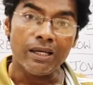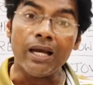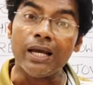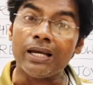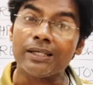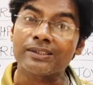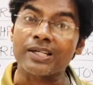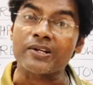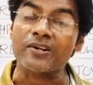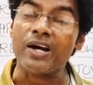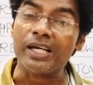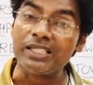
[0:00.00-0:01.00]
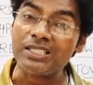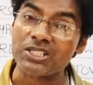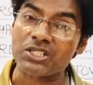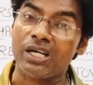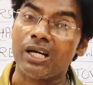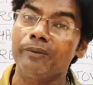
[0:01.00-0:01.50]
has a
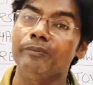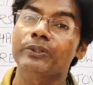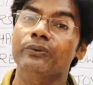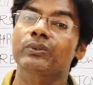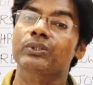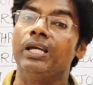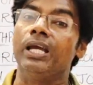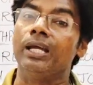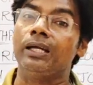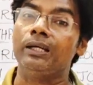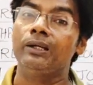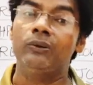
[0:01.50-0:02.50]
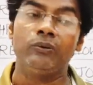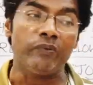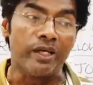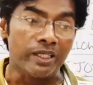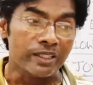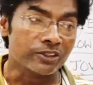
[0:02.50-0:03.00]
right time to sing,
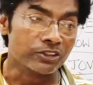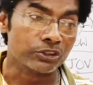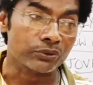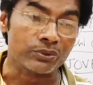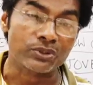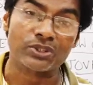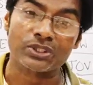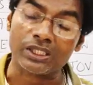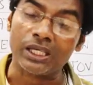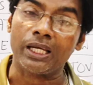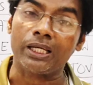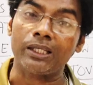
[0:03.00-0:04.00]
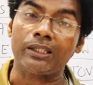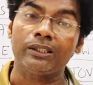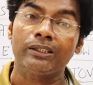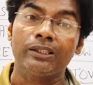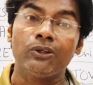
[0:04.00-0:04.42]
when it should sing,